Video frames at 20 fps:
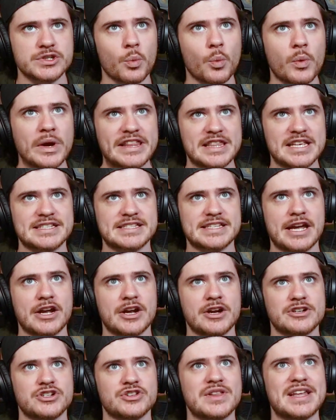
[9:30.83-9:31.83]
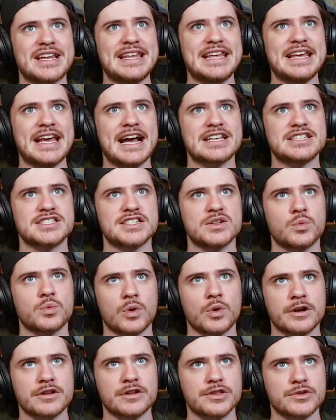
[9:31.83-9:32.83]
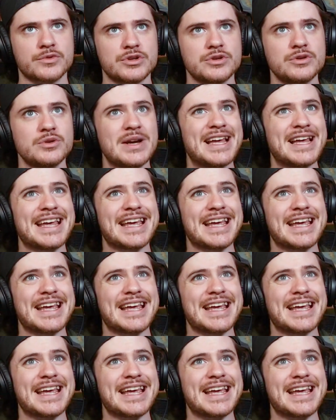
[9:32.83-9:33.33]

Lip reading: with his character that he has to work through